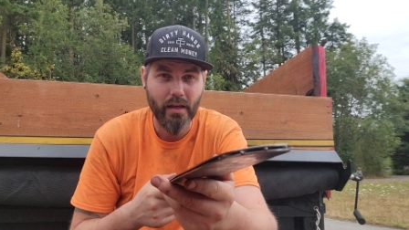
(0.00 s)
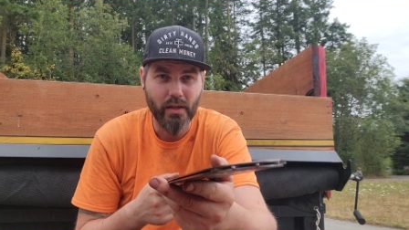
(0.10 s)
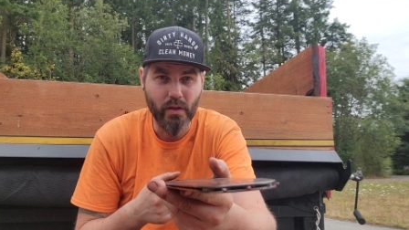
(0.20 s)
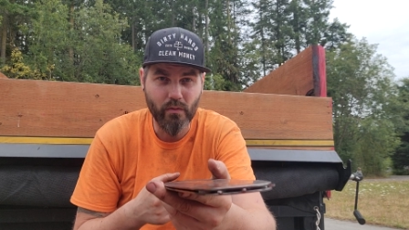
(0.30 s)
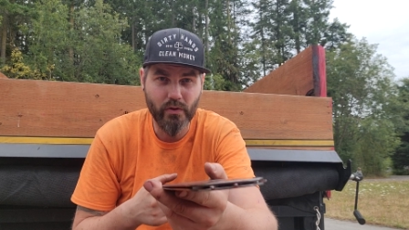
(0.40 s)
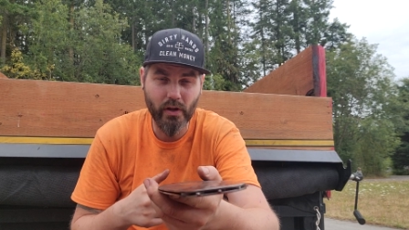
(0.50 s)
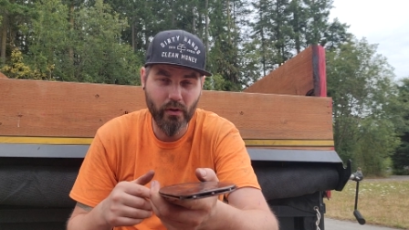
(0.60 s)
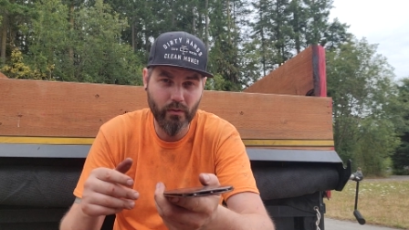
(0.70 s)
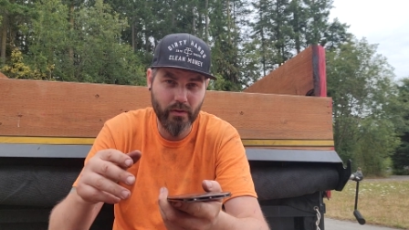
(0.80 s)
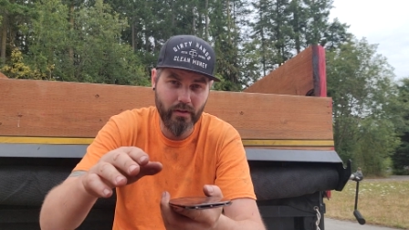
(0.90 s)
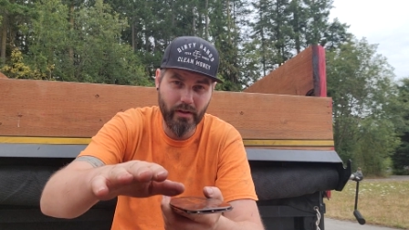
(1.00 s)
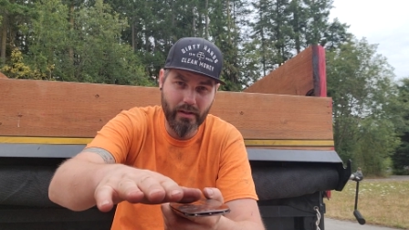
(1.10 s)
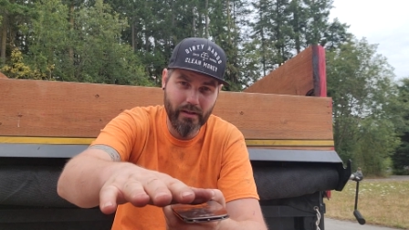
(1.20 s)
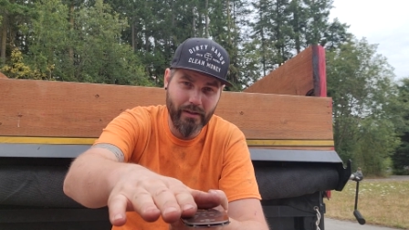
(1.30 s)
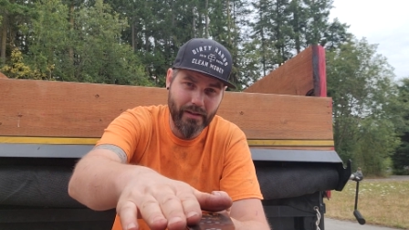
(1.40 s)
you don't
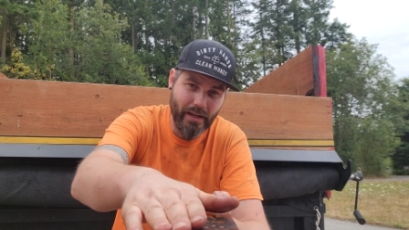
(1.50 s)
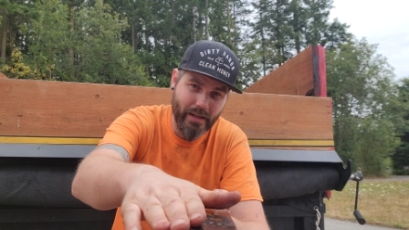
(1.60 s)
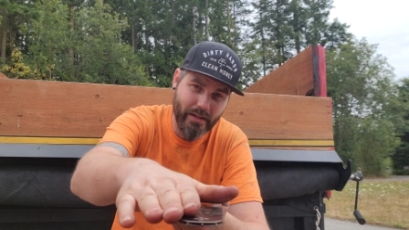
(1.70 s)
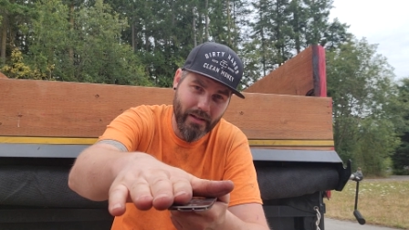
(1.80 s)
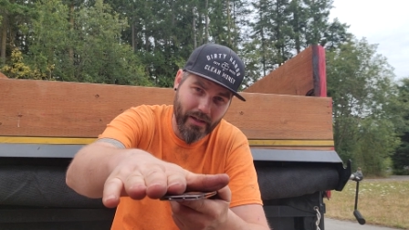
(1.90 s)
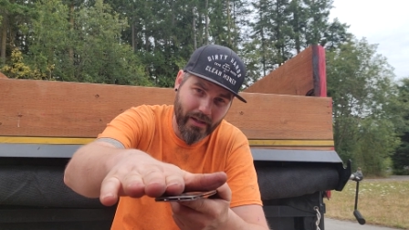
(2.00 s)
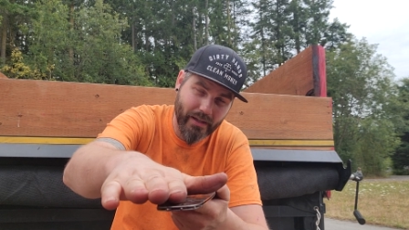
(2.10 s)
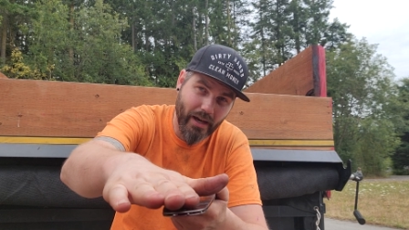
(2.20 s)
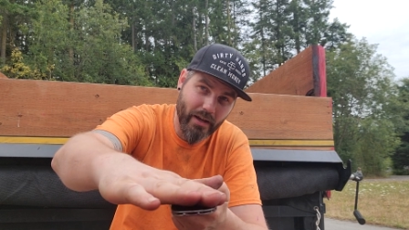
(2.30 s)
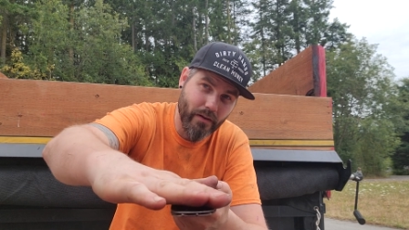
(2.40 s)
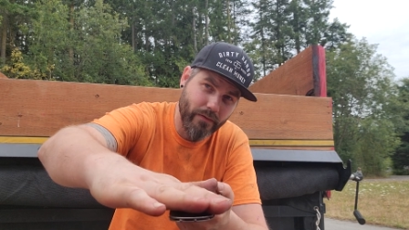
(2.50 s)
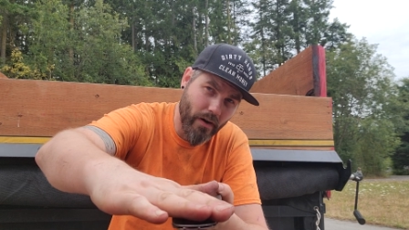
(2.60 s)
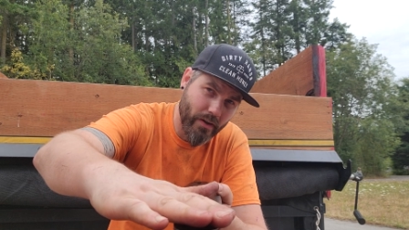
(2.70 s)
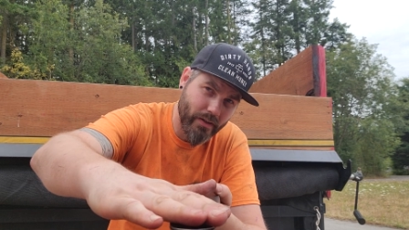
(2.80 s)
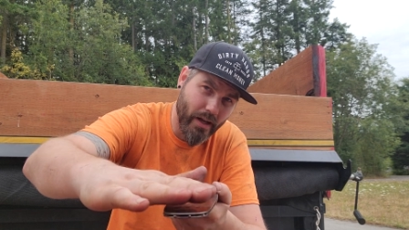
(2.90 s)
tend to cut your
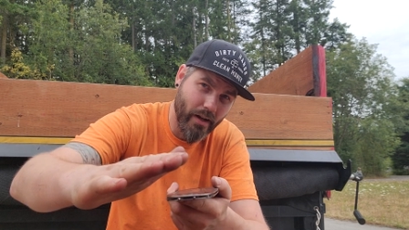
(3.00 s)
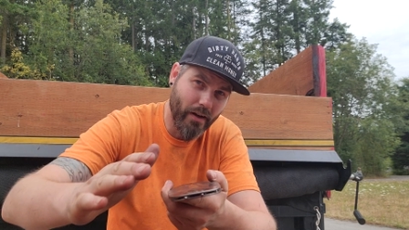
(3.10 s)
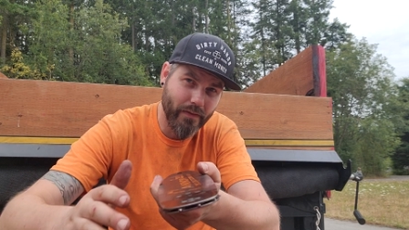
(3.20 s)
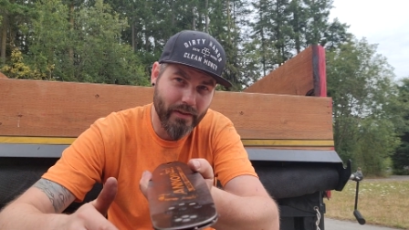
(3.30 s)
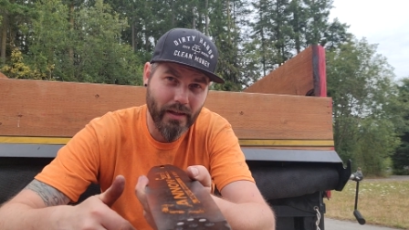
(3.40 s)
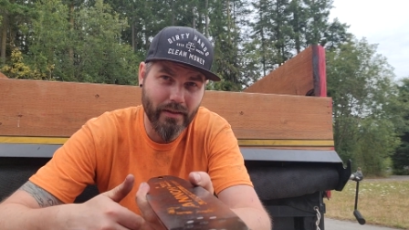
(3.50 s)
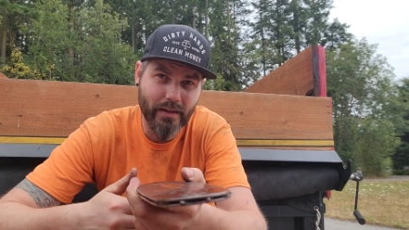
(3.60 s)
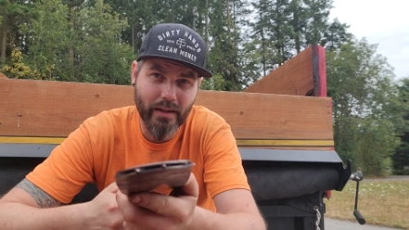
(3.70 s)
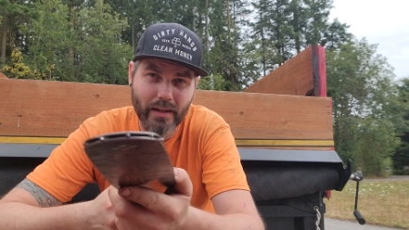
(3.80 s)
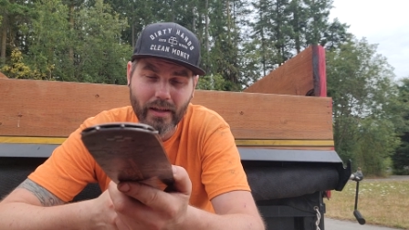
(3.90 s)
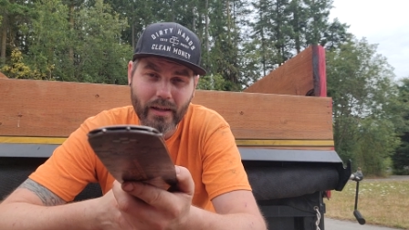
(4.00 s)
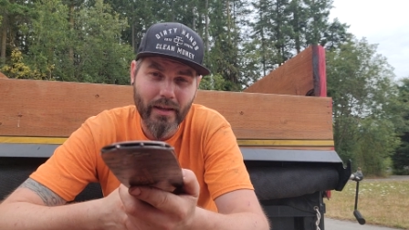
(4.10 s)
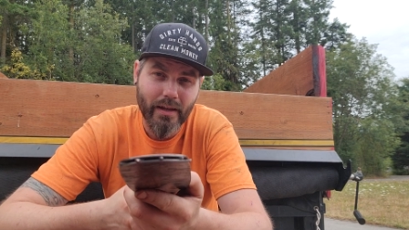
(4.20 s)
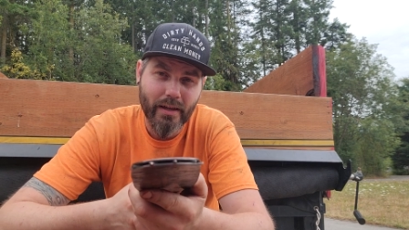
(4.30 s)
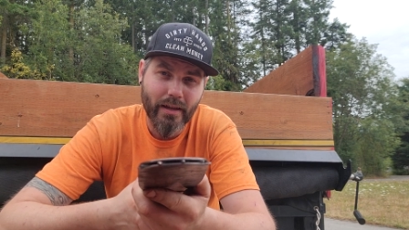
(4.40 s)
far side off as easy
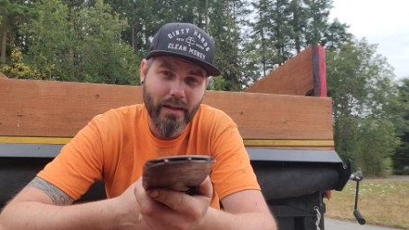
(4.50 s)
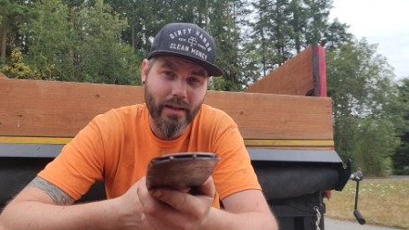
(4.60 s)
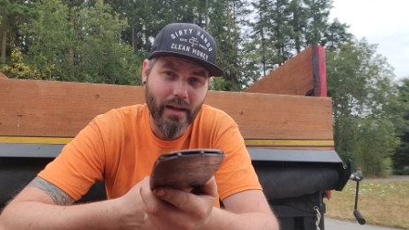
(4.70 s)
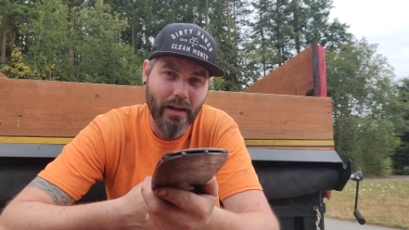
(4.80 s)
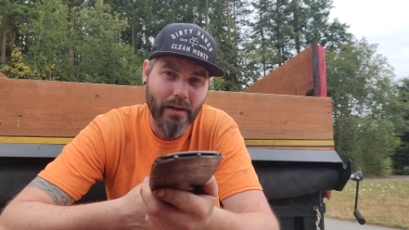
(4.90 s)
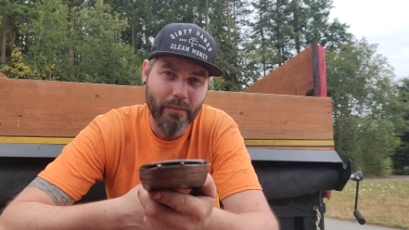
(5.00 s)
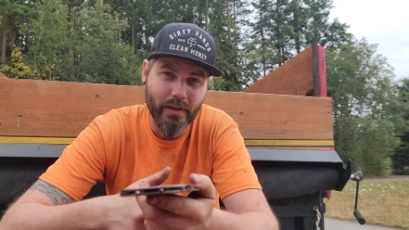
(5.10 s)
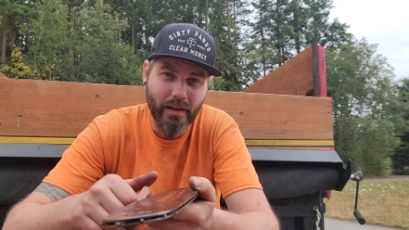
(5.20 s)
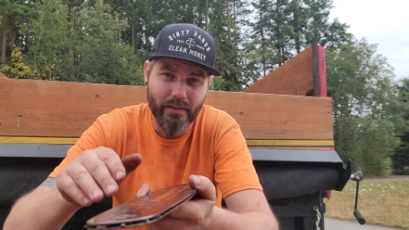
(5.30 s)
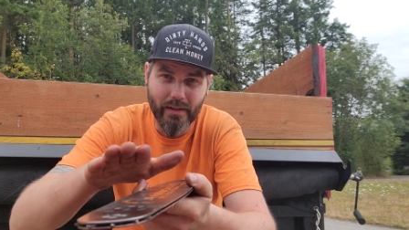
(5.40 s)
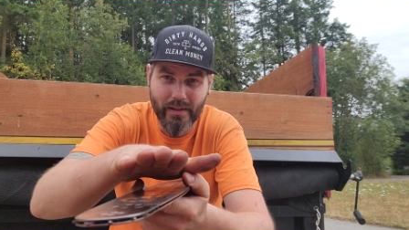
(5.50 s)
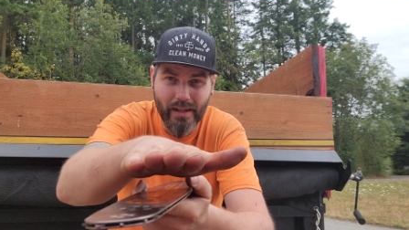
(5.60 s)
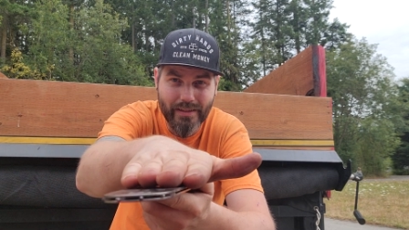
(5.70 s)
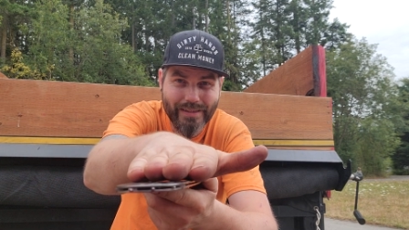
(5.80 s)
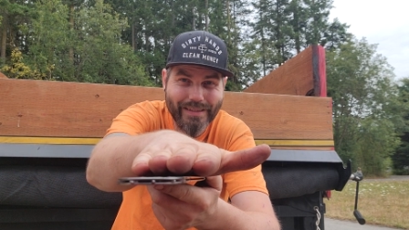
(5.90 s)
because
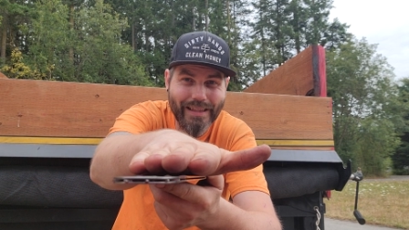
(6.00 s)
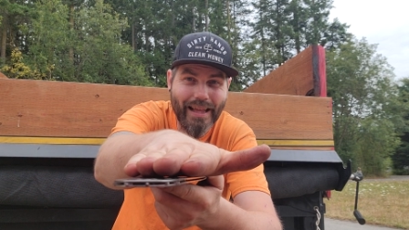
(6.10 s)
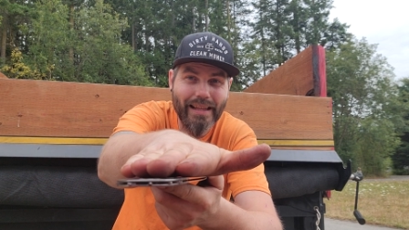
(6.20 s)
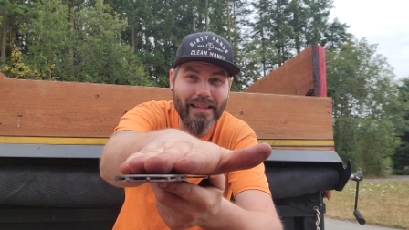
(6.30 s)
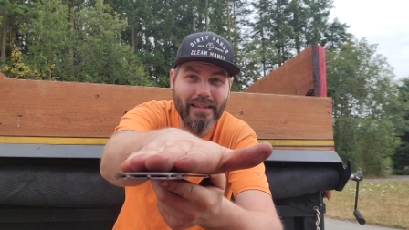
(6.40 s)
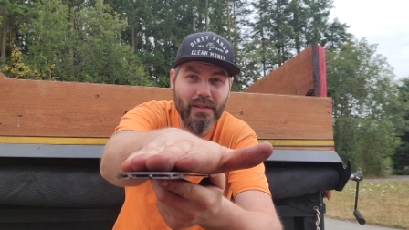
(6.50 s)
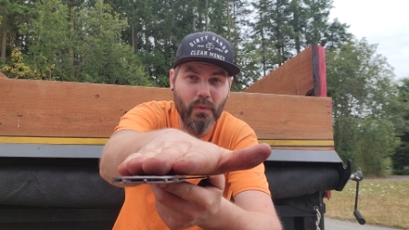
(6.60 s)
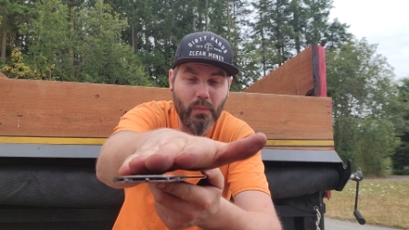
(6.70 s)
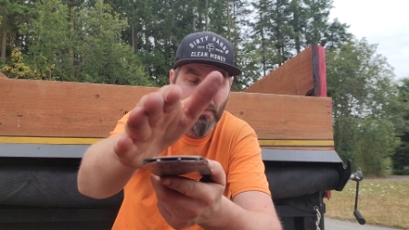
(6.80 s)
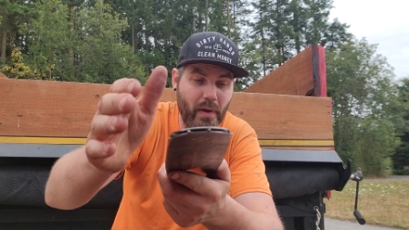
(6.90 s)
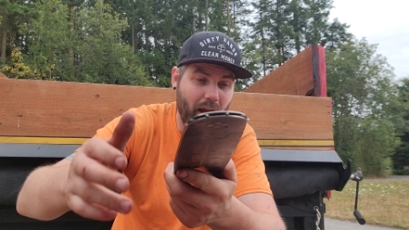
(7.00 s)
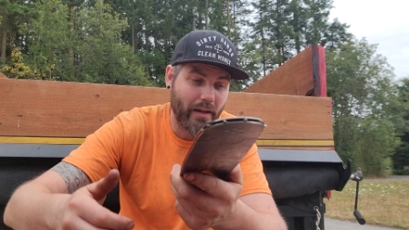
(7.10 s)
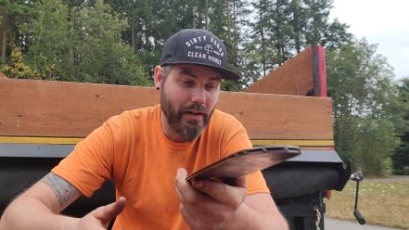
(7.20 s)
it's slightly swooped back.